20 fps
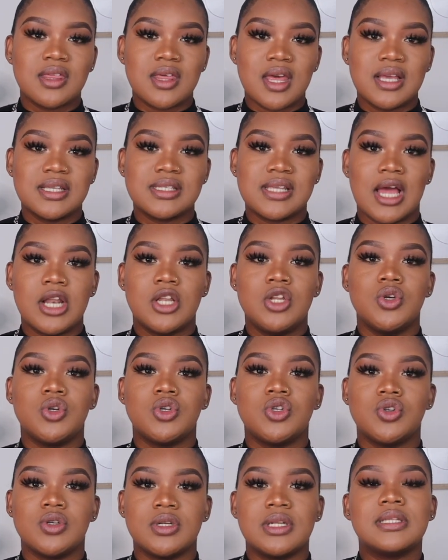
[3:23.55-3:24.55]
things that you
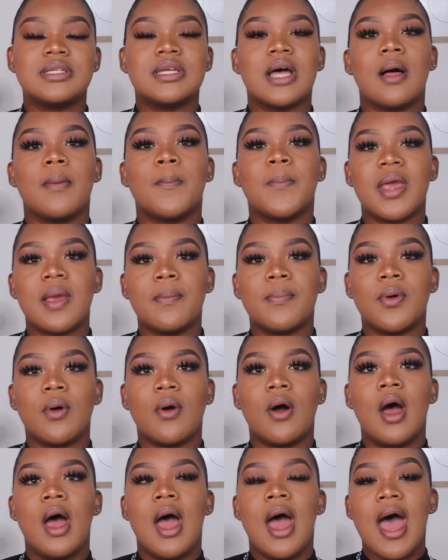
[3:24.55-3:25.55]
shouldn't tell people.